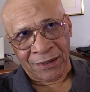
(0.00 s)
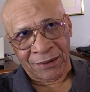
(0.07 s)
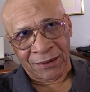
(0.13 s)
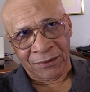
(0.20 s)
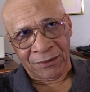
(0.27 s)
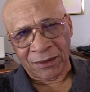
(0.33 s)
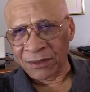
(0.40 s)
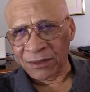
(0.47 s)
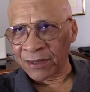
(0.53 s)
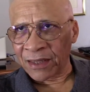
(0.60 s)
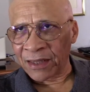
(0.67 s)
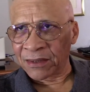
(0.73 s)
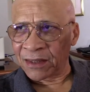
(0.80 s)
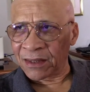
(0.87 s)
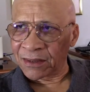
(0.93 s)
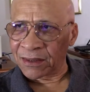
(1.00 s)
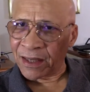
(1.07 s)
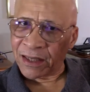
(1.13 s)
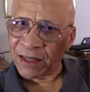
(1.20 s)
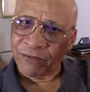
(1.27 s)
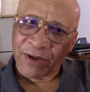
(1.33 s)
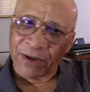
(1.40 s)
Is it a side
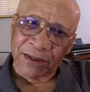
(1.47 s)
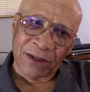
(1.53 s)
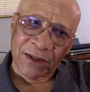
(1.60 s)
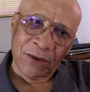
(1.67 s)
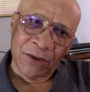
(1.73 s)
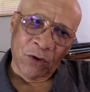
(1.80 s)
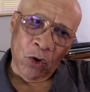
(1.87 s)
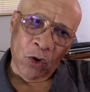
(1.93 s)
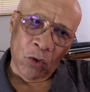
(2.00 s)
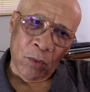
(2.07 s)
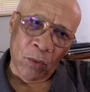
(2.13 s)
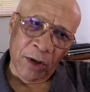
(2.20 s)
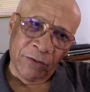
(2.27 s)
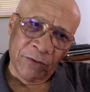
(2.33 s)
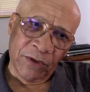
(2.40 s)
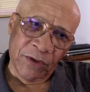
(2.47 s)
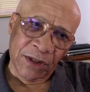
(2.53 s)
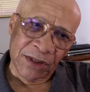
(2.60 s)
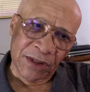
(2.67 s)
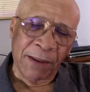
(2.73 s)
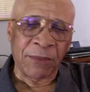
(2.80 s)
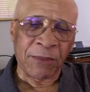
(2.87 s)
effect or one of the
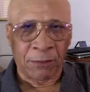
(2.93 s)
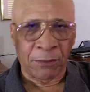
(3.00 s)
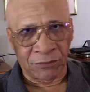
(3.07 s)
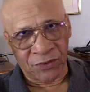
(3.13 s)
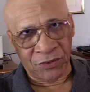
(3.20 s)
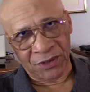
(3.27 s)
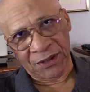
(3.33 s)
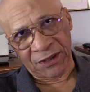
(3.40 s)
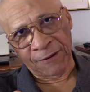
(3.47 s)
symptoms